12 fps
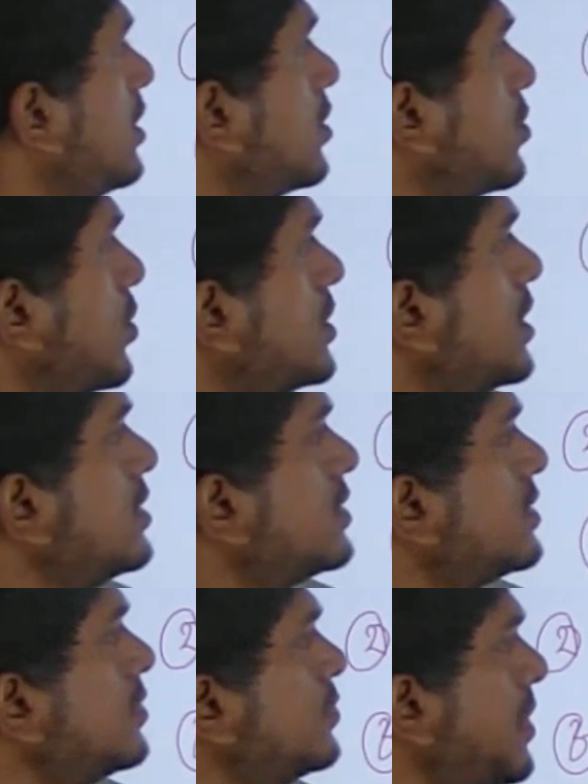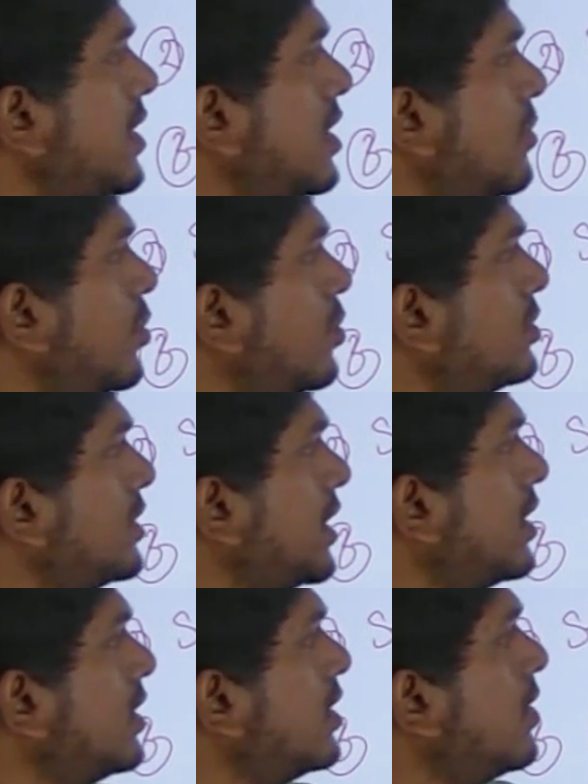the question itself speak about
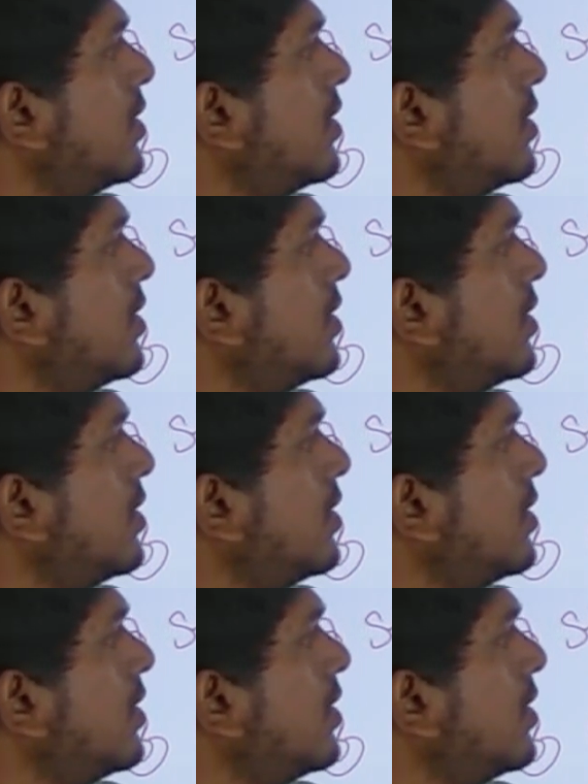the